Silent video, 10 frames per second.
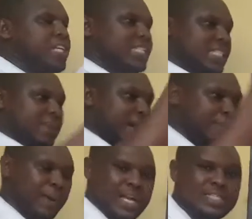you just come
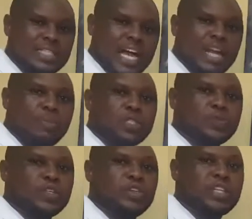and place
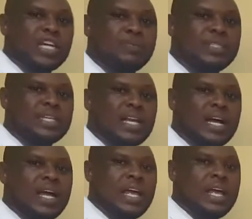animals feed on that
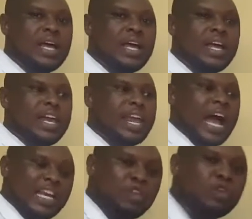particular area,
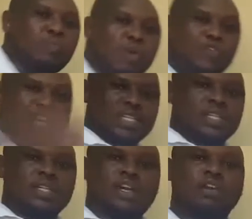and you remove
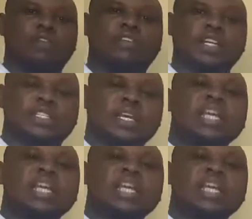it, the whole of it,